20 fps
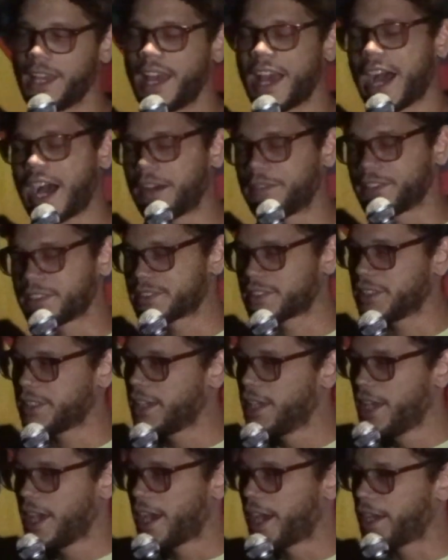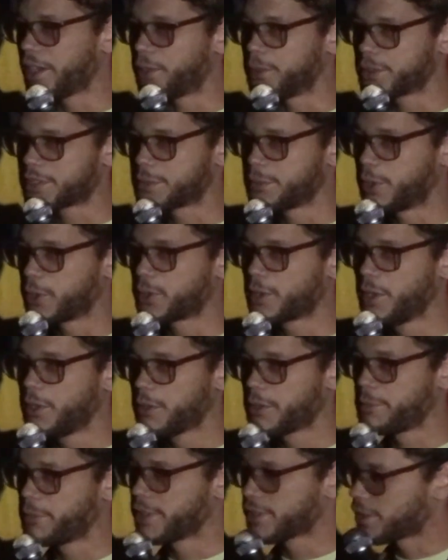Obviously, I don't smoke
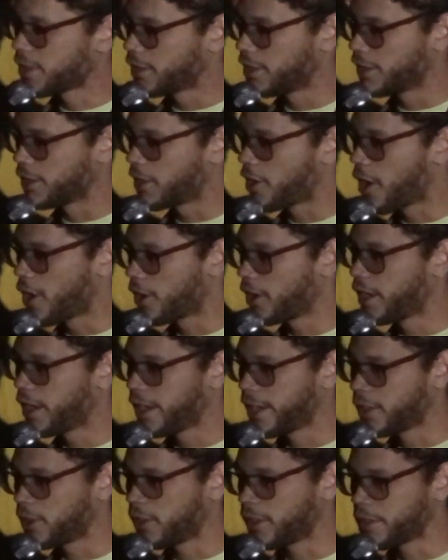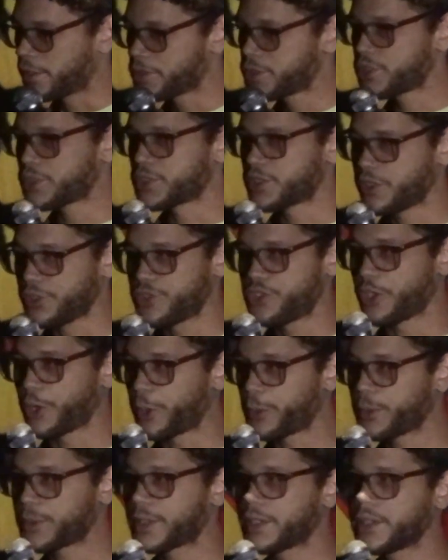with my son in the car at all. That's just a joke.